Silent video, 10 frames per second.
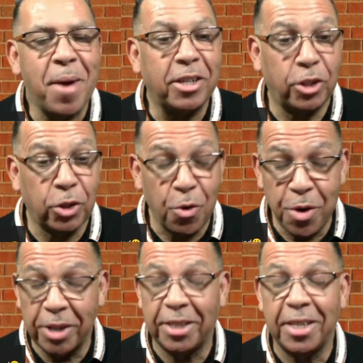
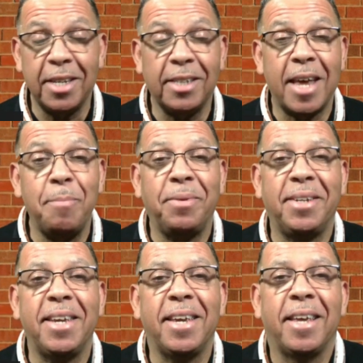storage is
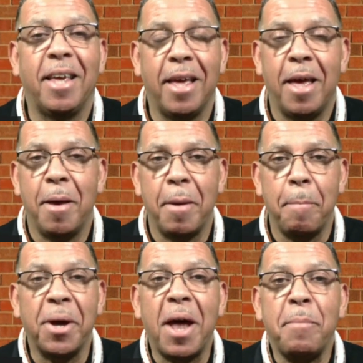empty,
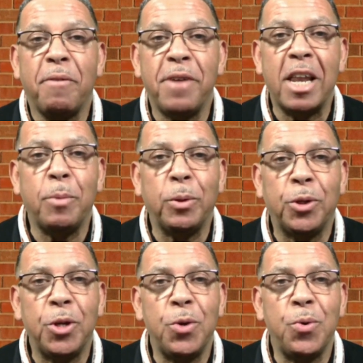but I'm available
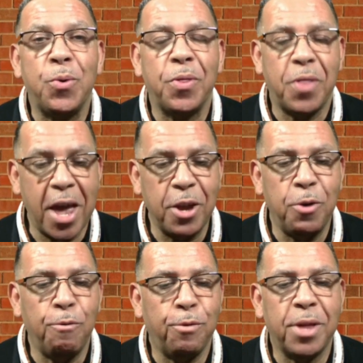to you. Thank
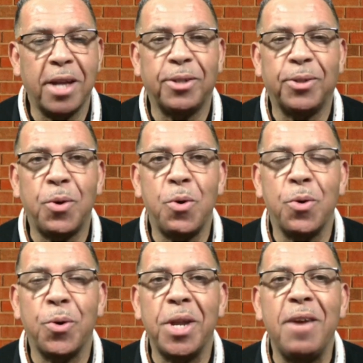you for that
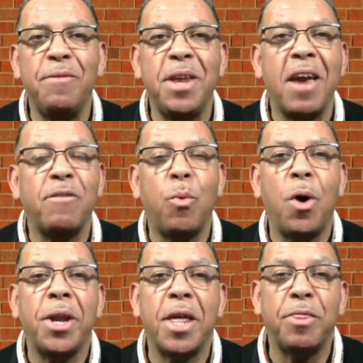song. Good evening,
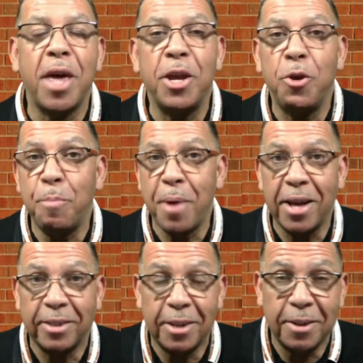everyone, and thank you,
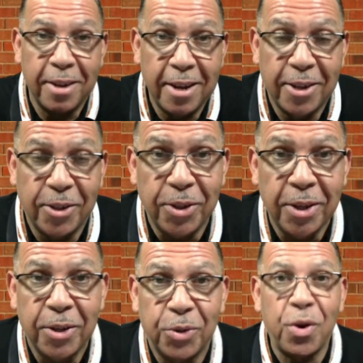Pastor
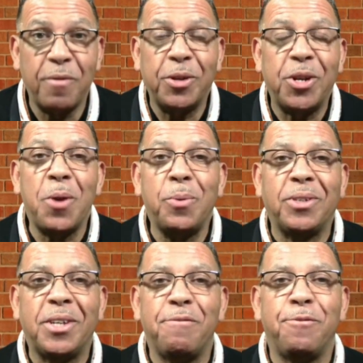Trevor
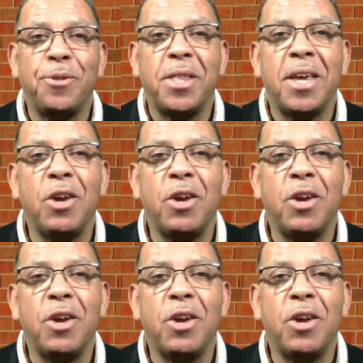Donaldson, for the